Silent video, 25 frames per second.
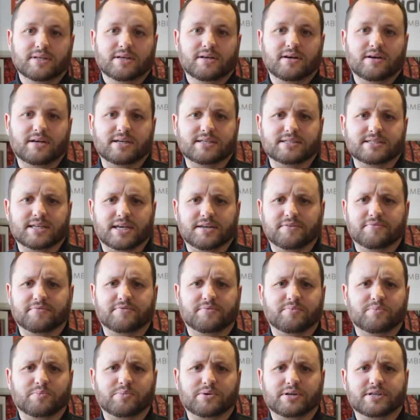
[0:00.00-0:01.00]
Quite it's
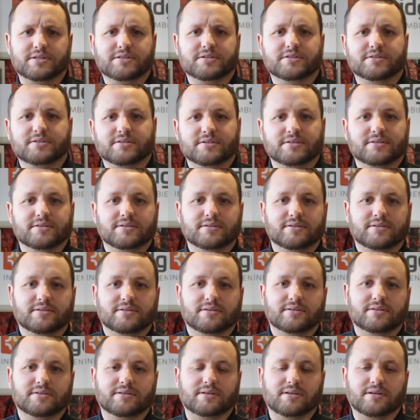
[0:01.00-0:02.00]
from Bridge.
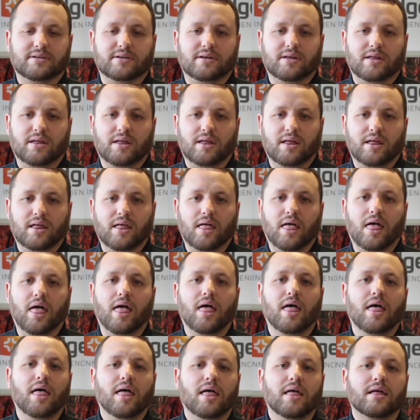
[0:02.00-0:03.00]

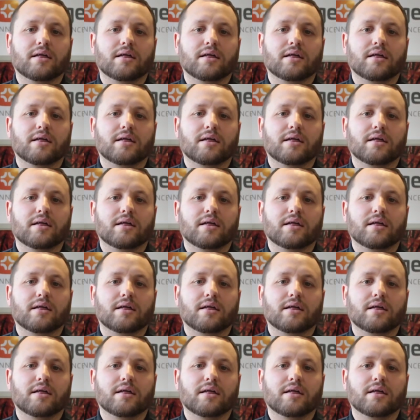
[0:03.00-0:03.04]
Uh...